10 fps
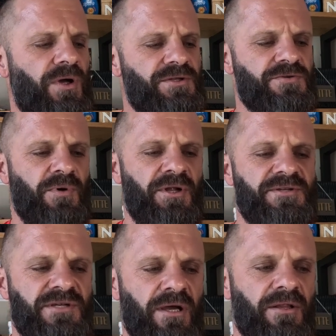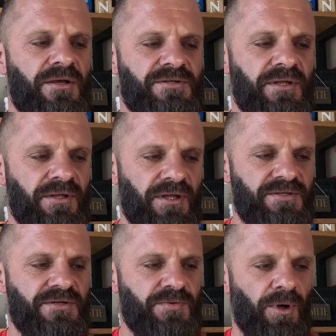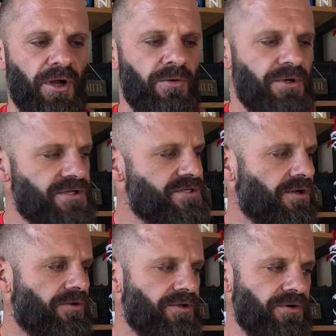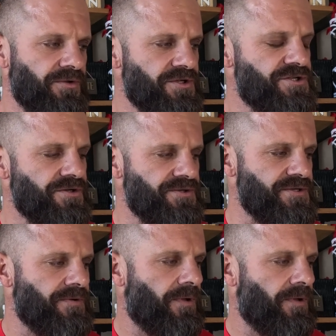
I just want to say this, and this is what I want to say on the shoes.